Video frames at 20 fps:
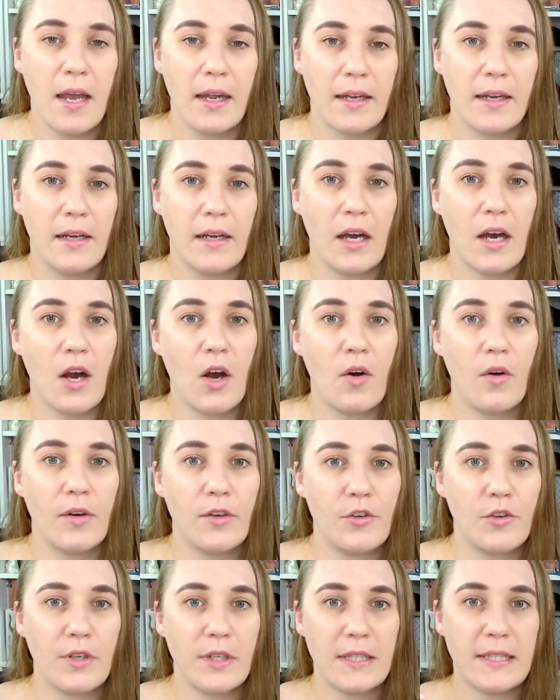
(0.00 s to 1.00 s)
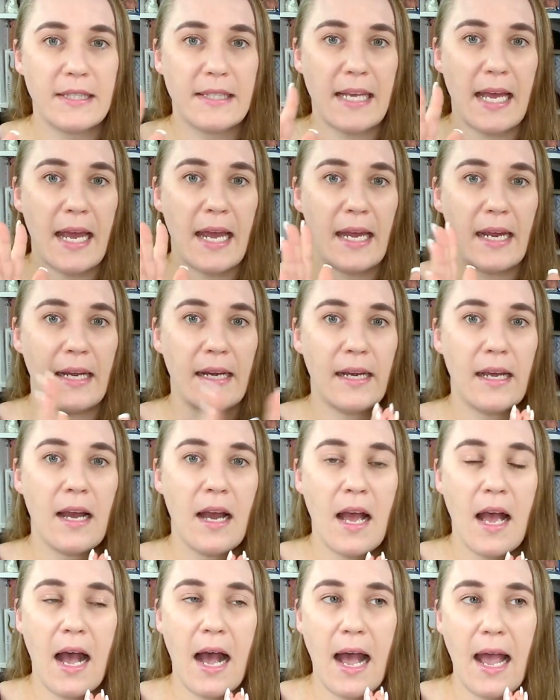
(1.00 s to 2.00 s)
You know, you can say,
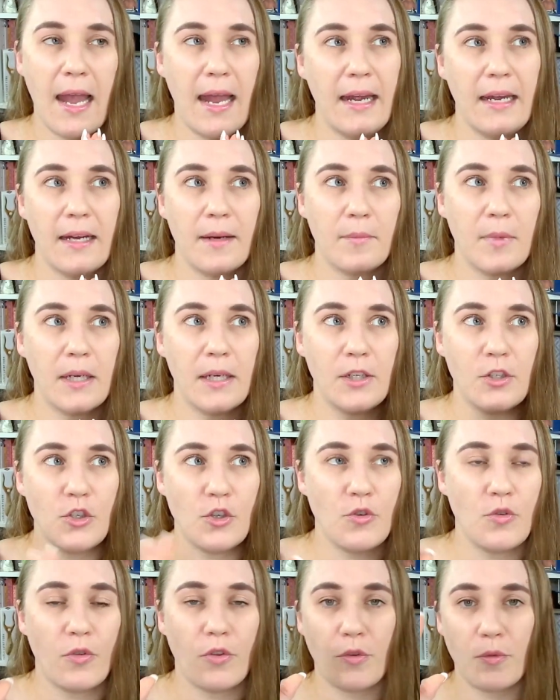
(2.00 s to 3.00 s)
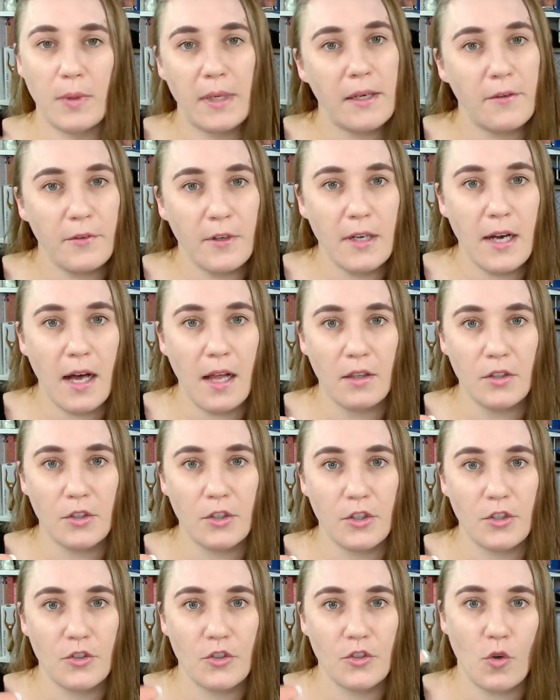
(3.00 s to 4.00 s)
hey, I'm going to do 3 different
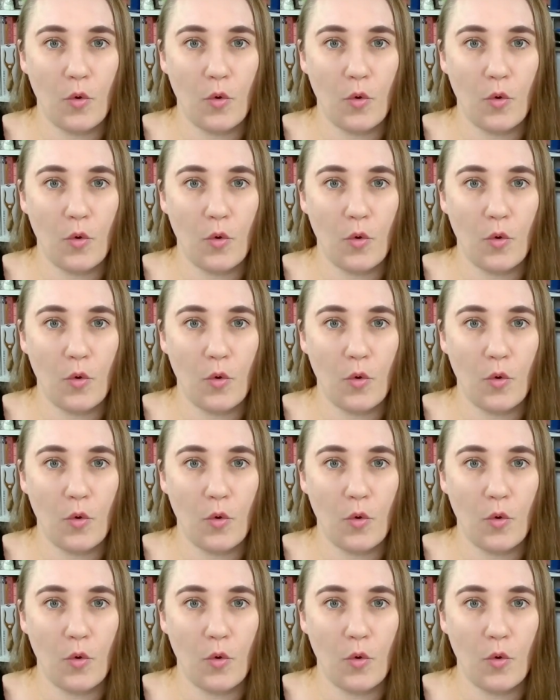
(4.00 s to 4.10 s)
colors.